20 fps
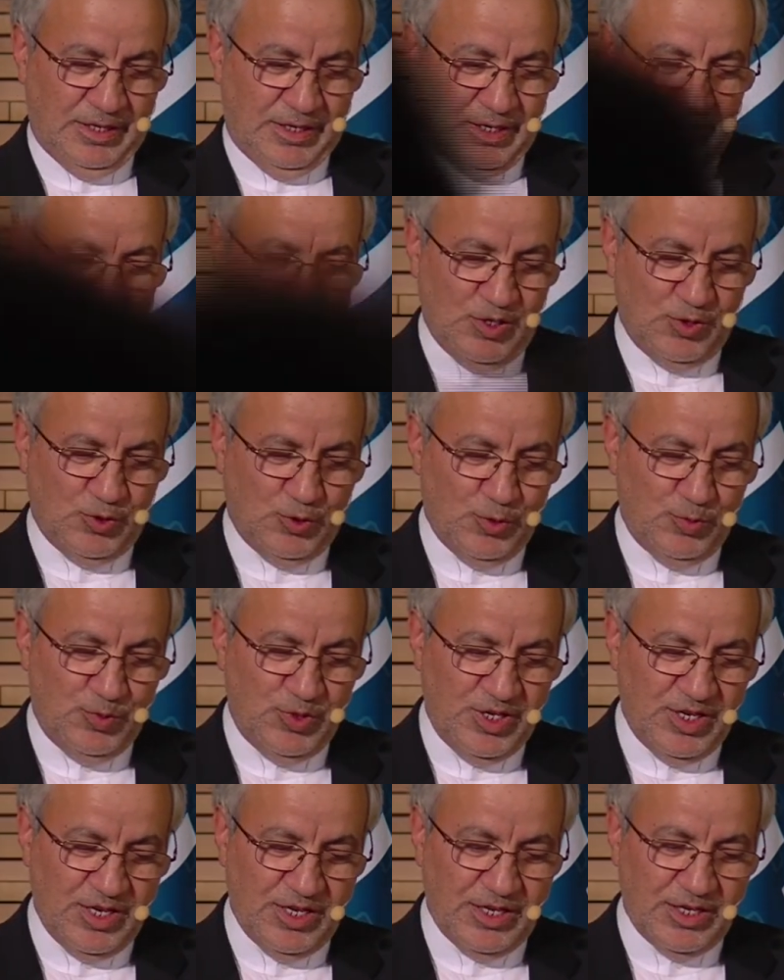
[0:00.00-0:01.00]
Is it to
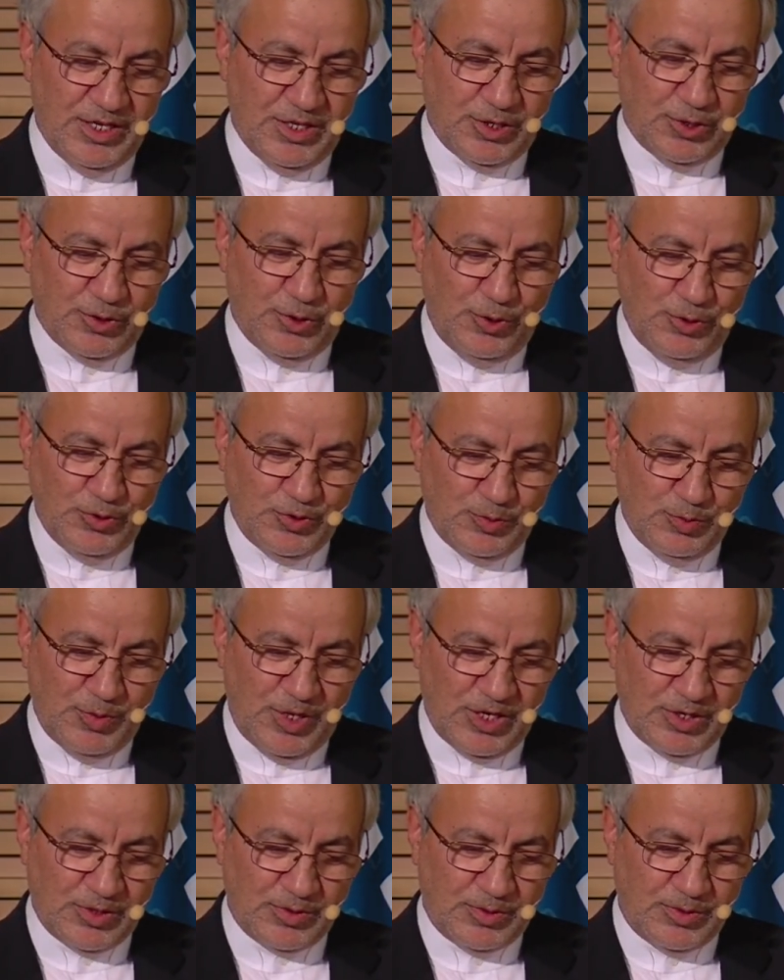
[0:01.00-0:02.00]
be a
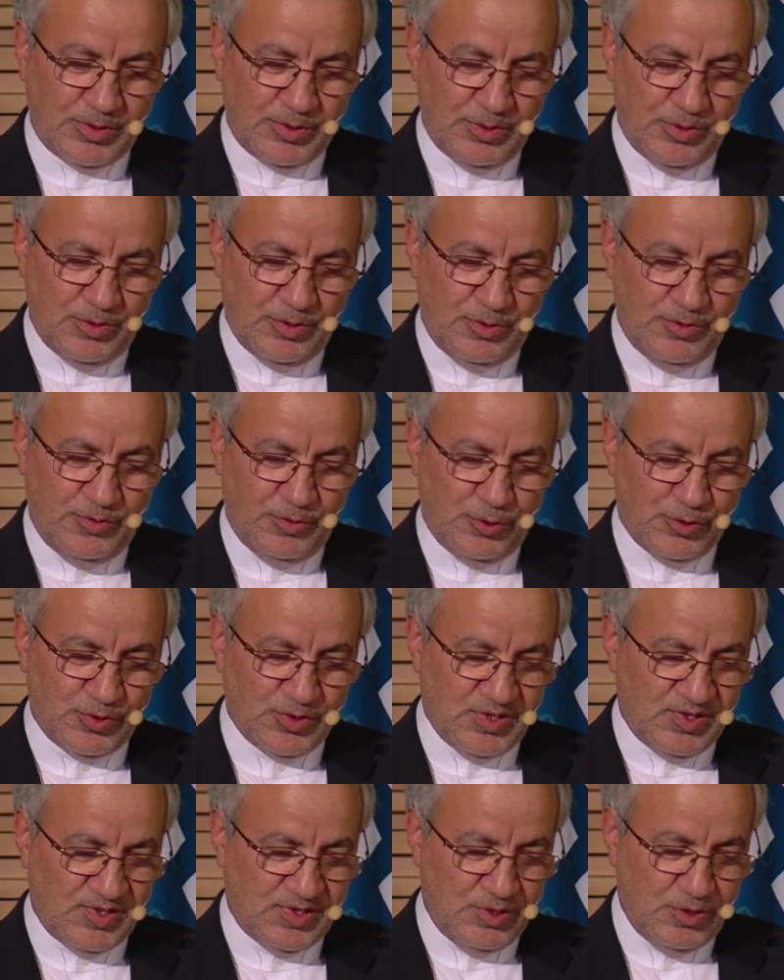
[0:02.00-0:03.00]
roadmap for
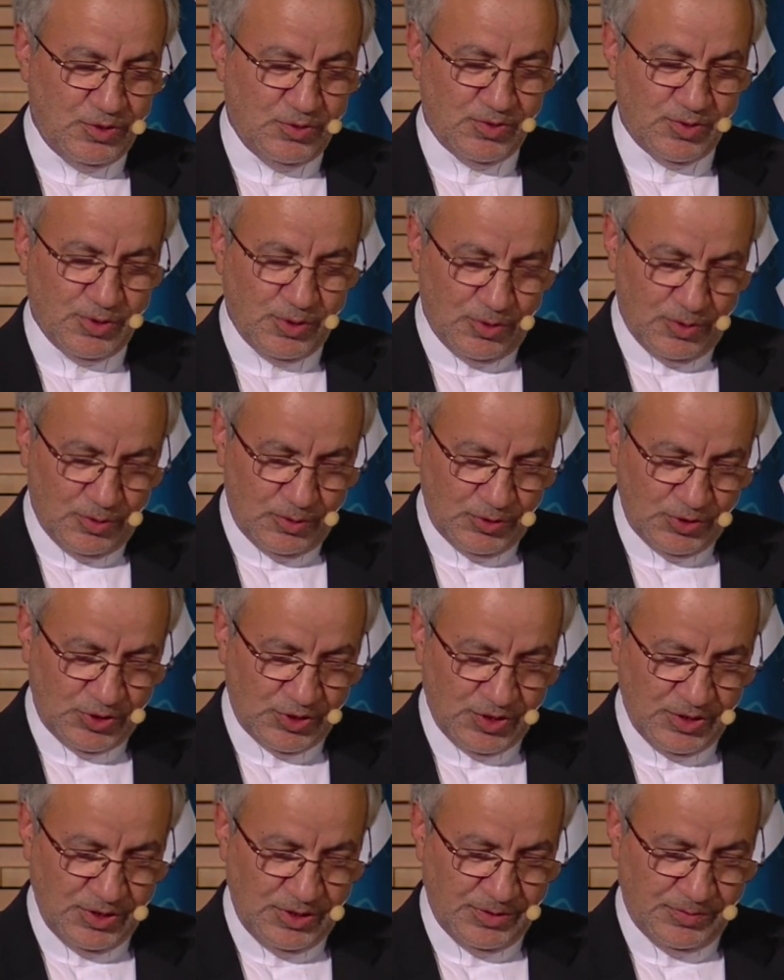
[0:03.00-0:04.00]
this new
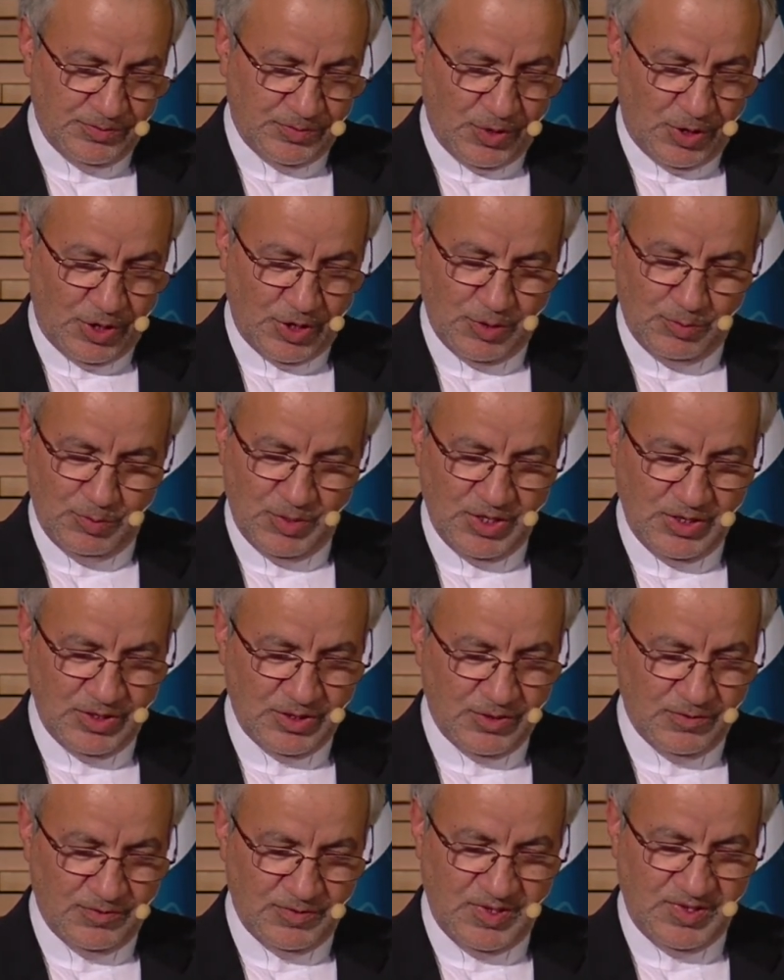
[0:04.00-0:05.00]
theology? I mean
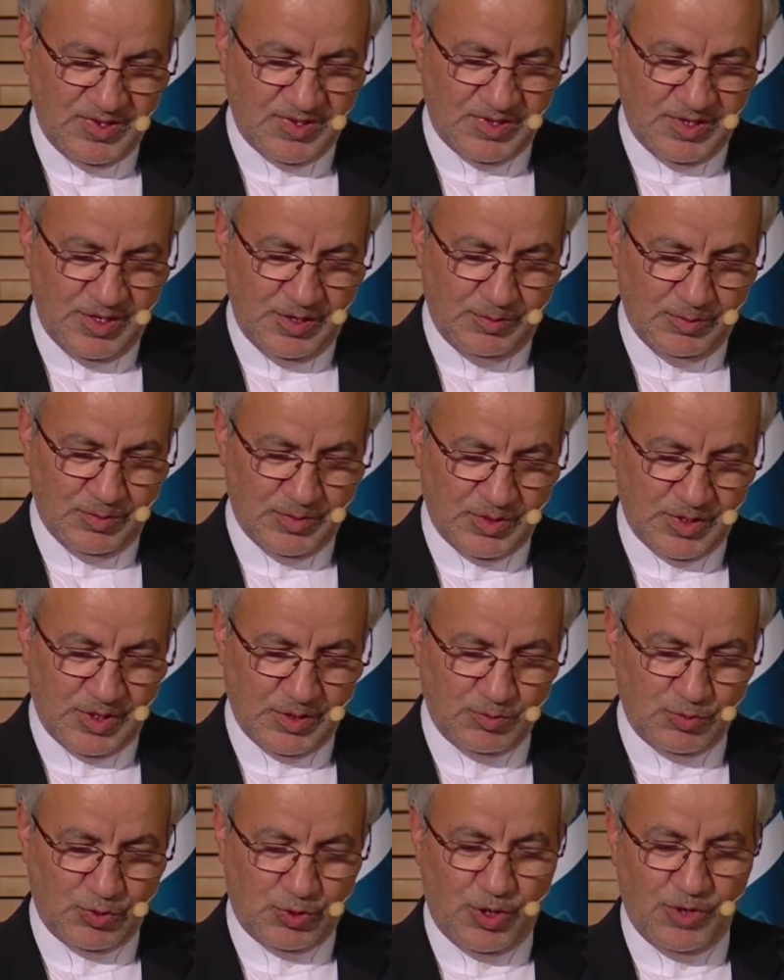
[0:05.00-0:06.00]
the wisdom
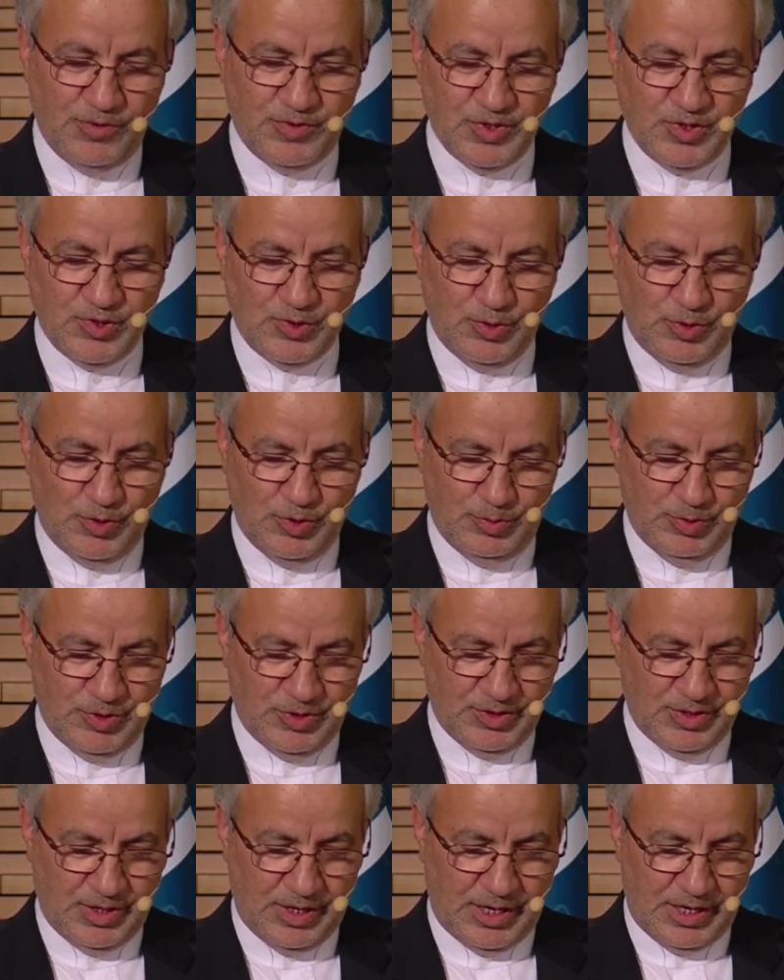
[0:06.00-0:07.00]
that Prophet
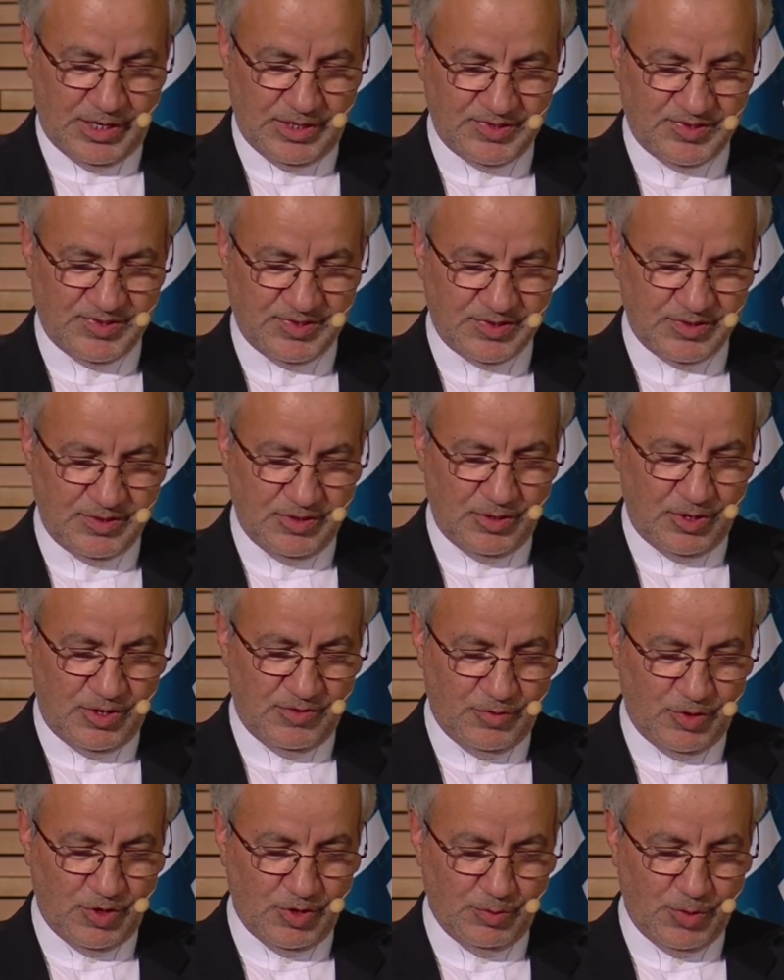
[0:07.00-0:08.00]
Solomon asked
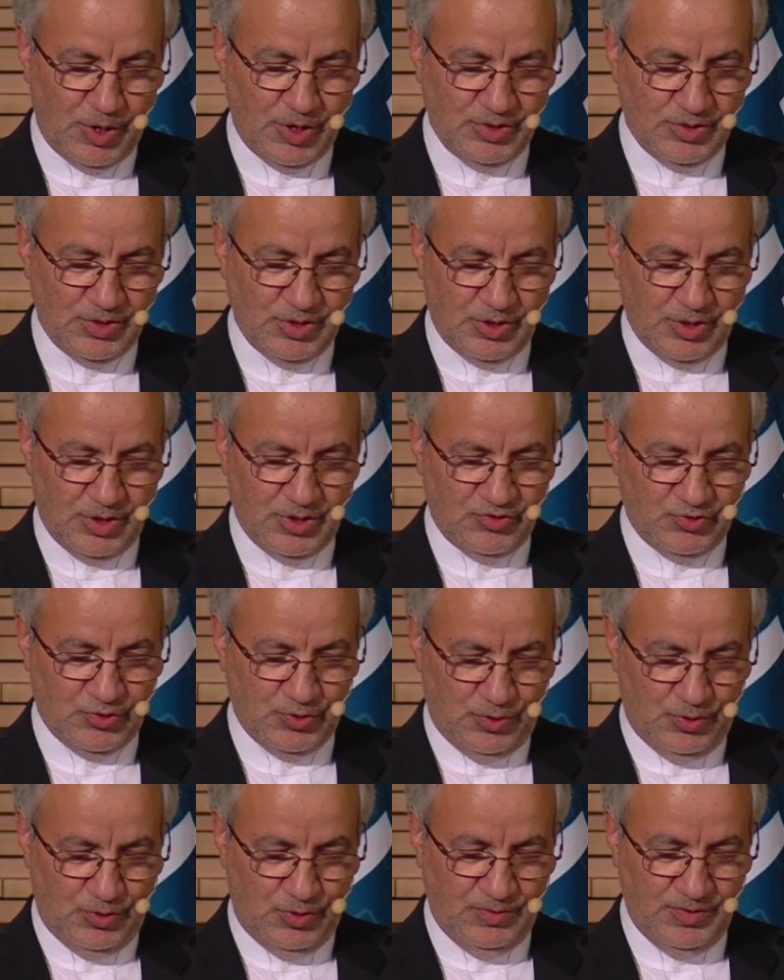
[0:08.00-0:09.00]
of Almighty God
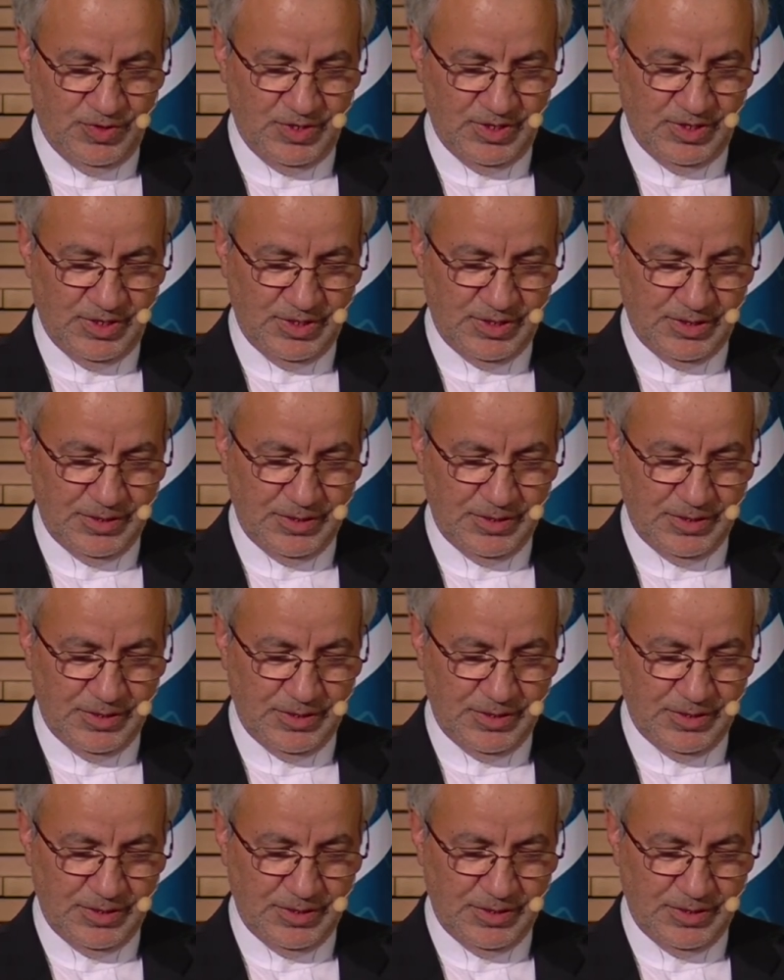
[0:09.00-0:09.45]
Jehovah.